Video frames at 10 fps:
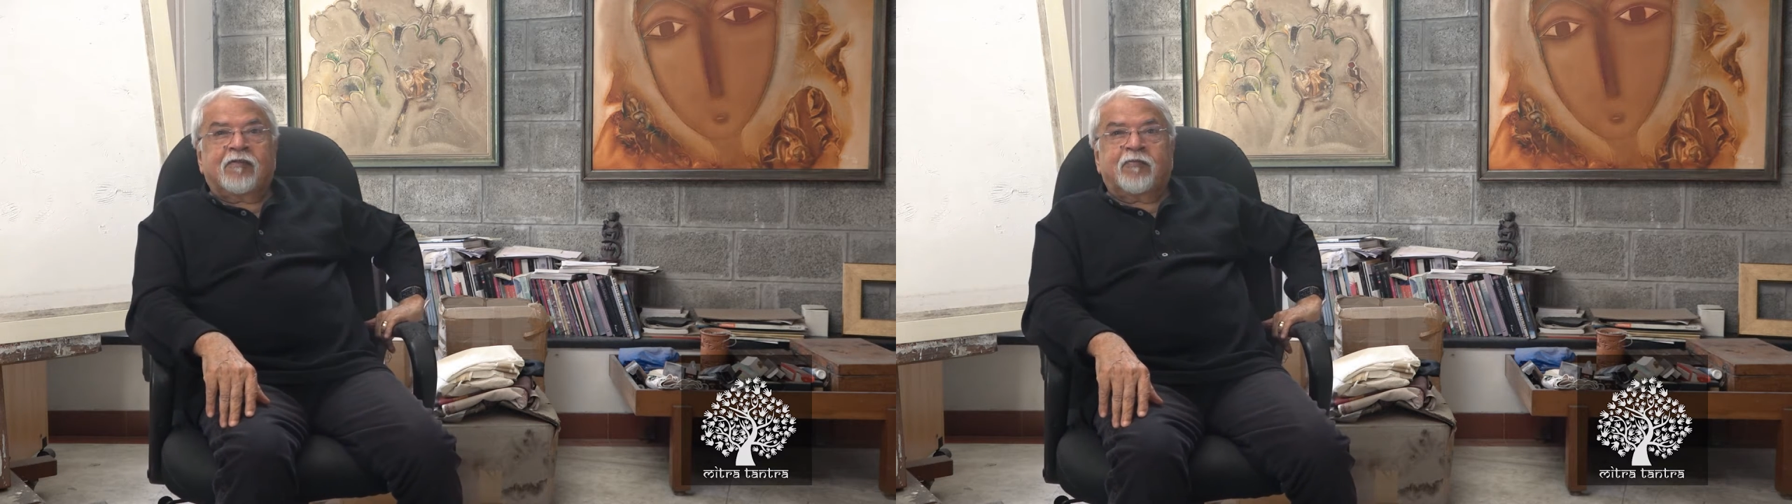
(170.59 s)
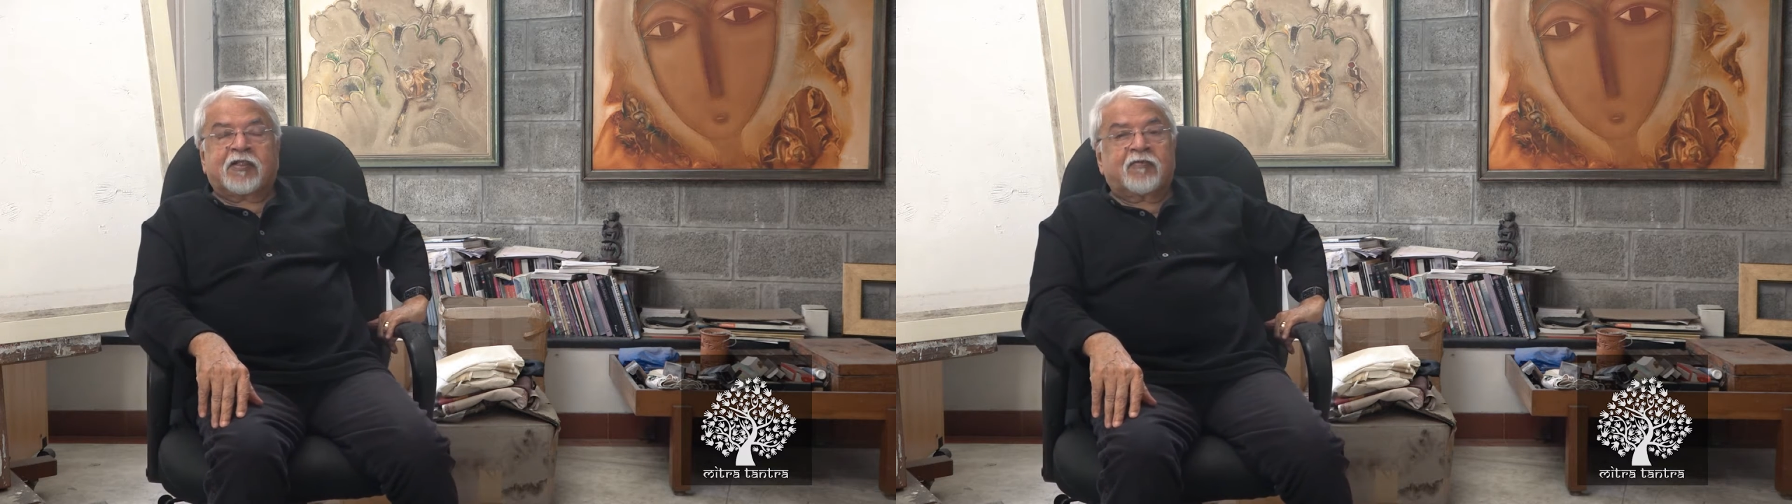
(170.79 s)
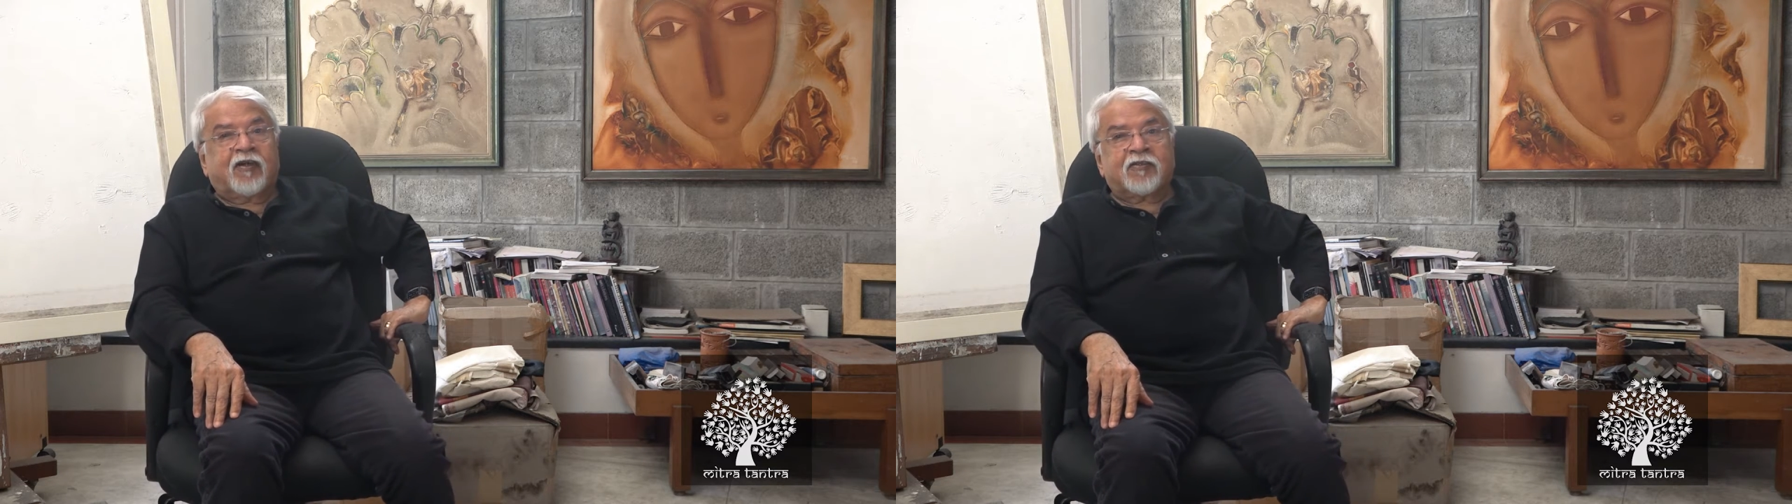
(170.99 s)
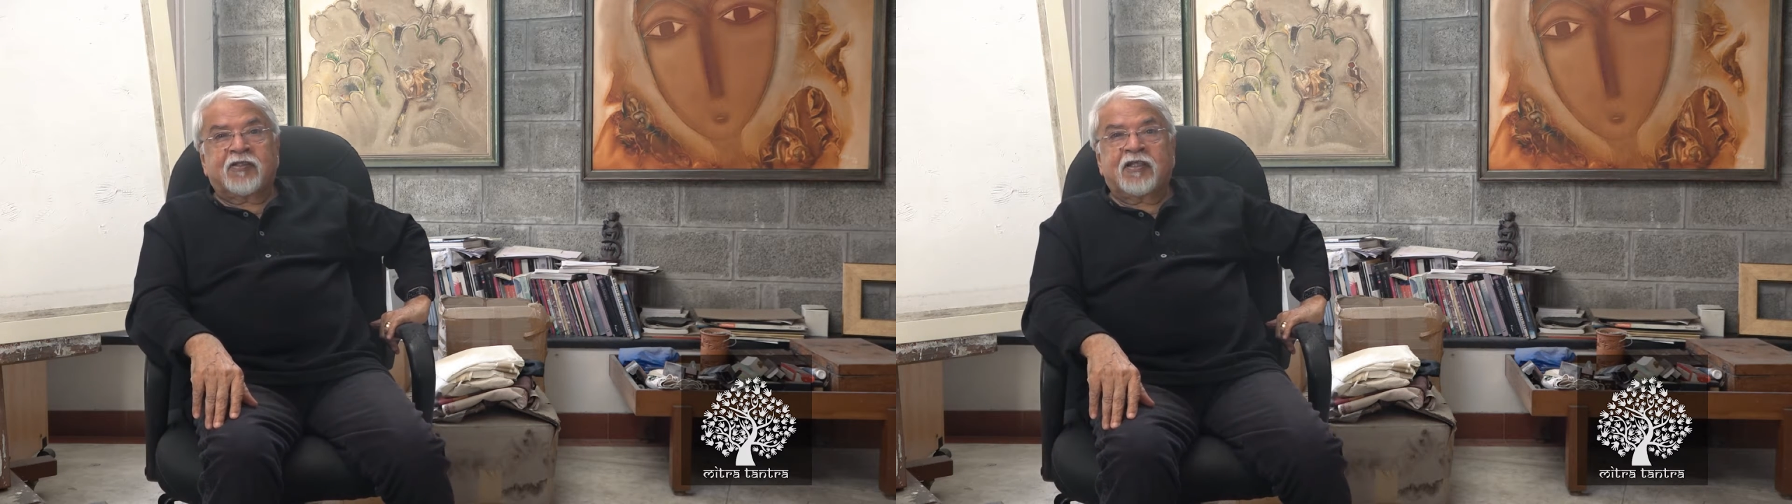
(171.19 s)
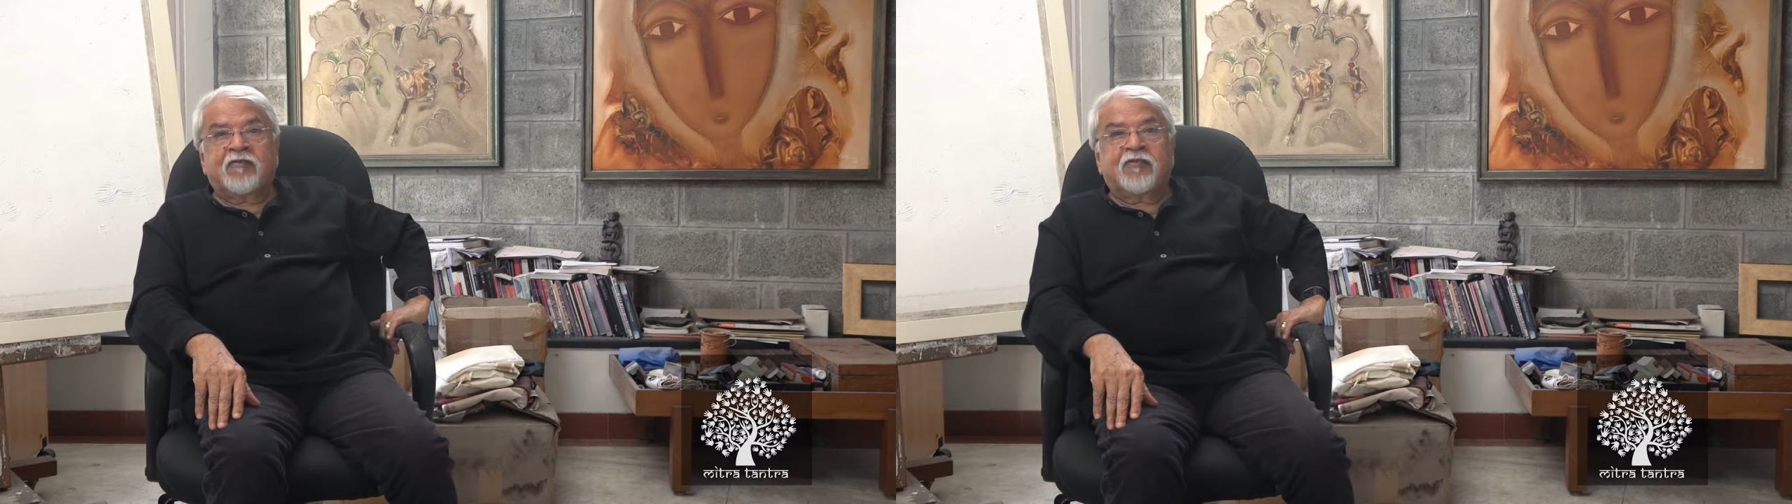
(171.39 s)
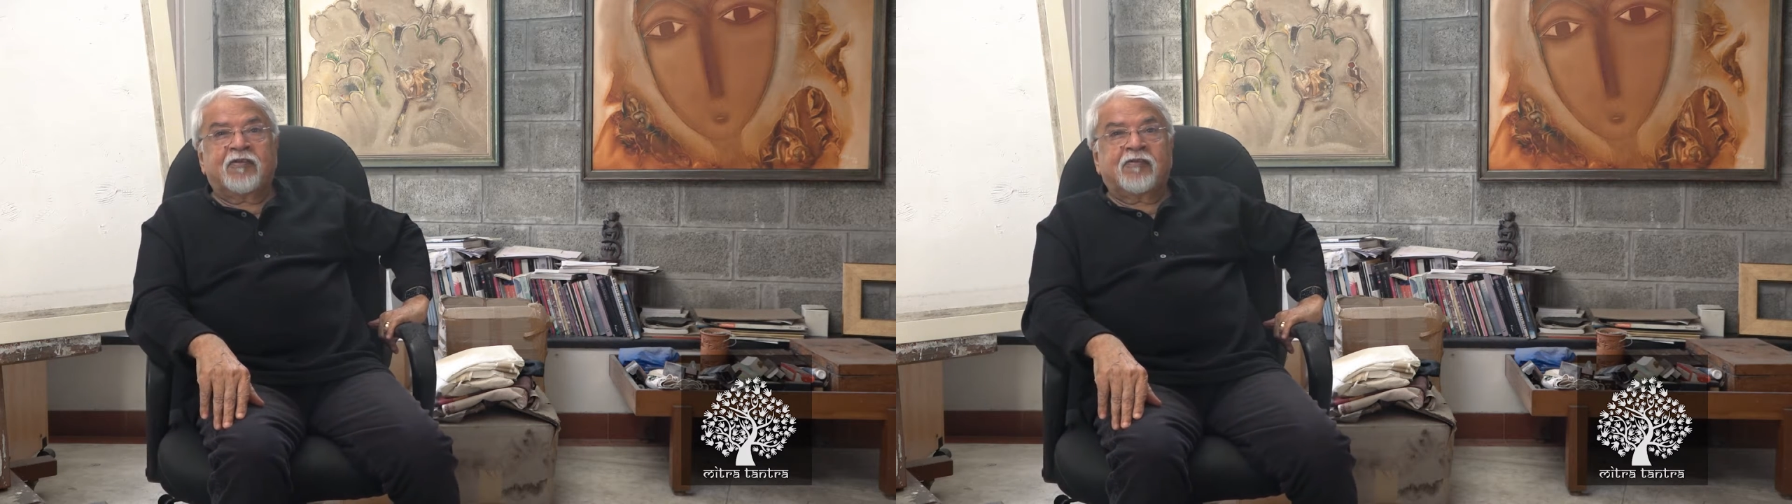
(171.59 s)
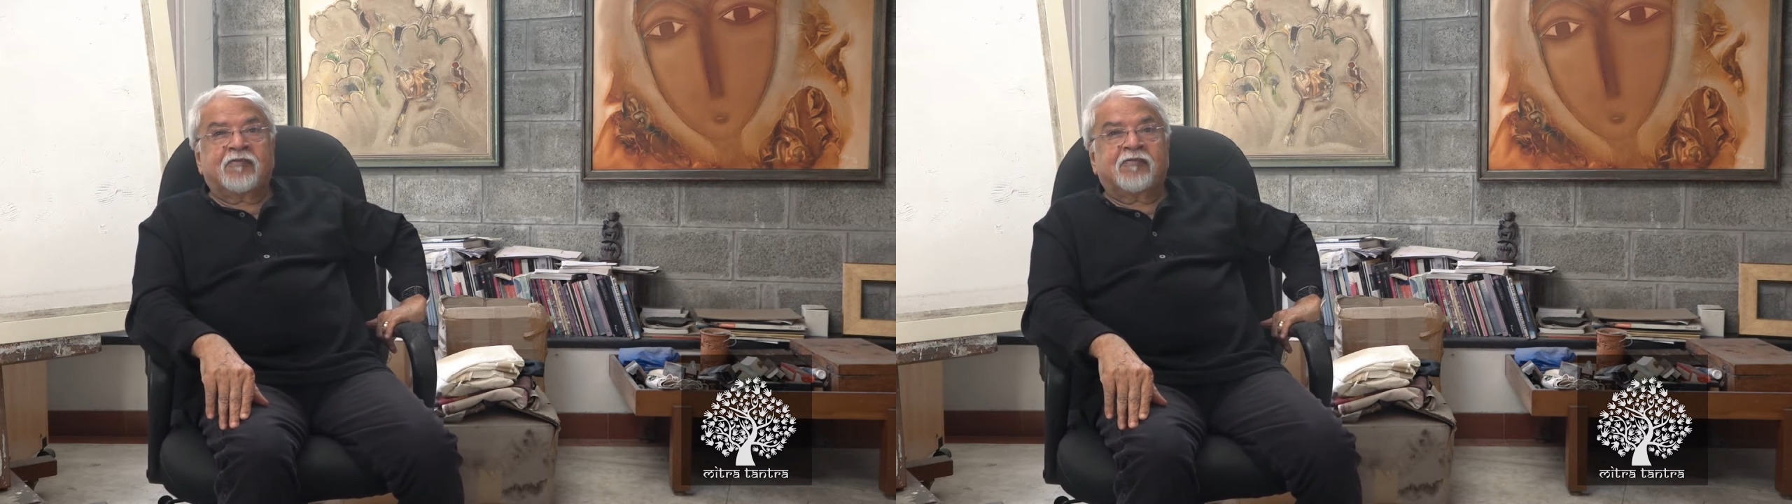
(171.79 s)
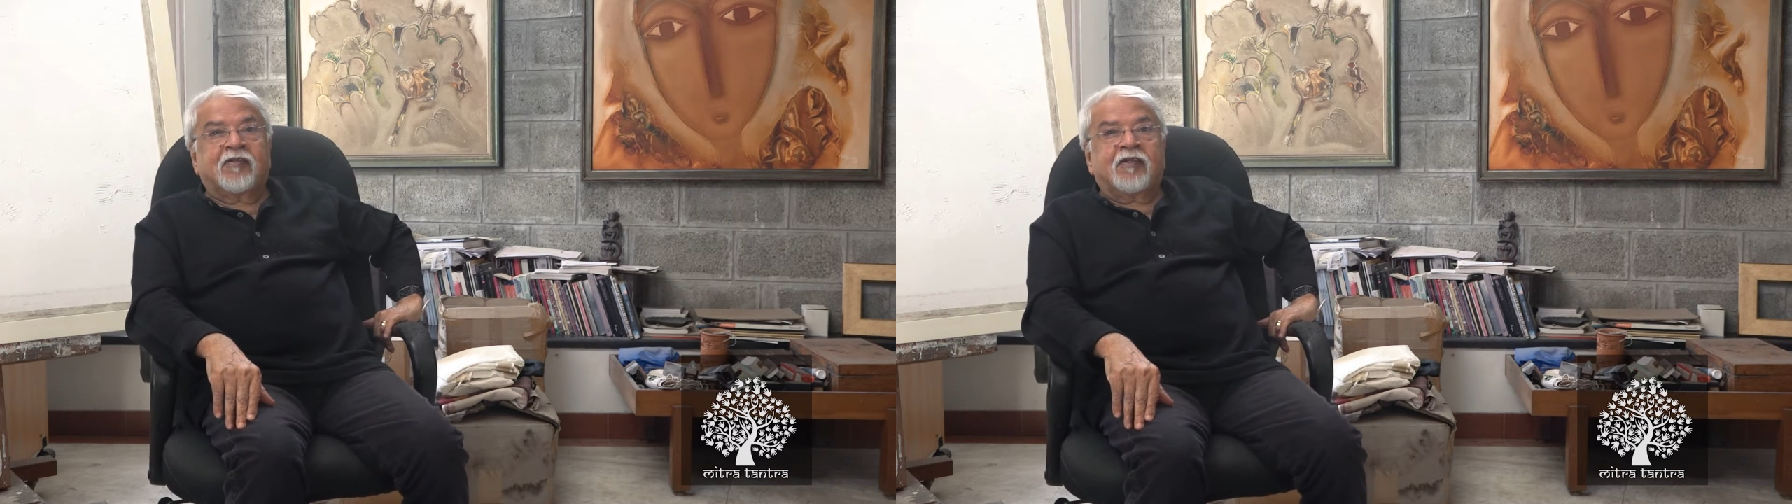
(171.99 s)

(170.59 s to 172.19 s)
So, Vasudev, you know,